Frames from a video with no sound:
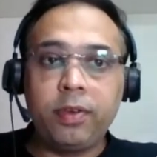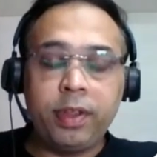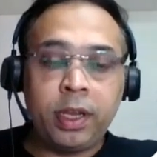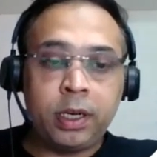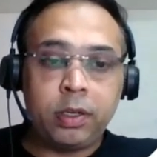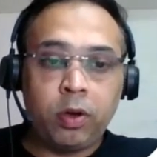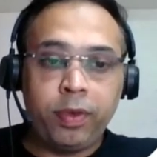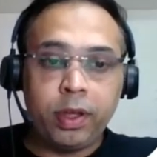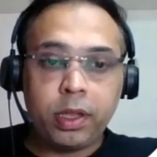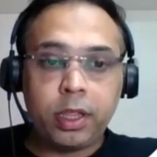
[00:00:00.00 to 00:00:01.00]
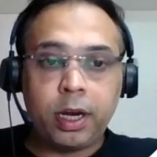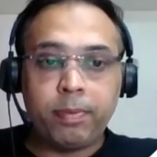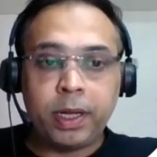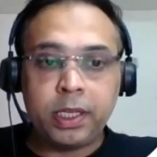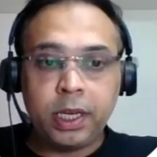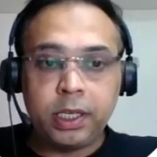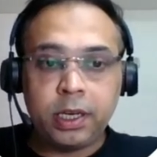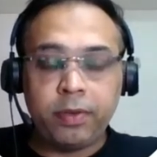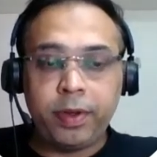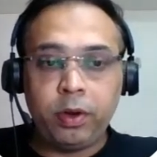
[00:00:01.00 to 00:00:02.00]
that's obvious that my sales
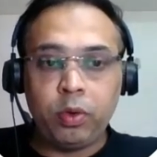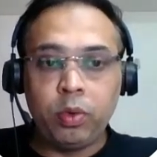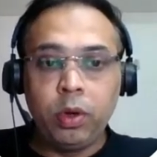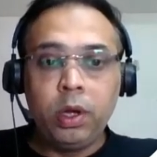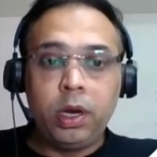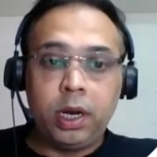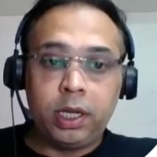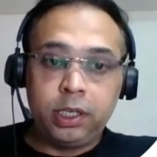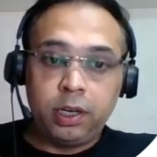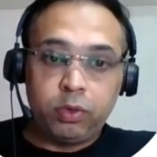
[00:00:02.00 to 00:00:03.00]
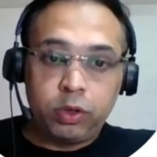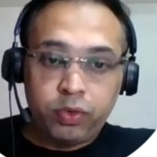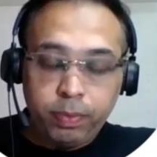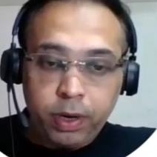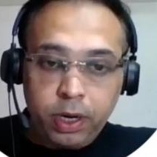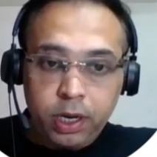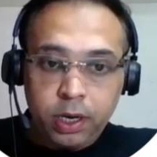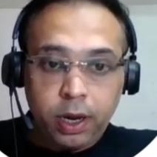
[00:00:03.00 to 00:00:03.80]
revenue last year was 1 million.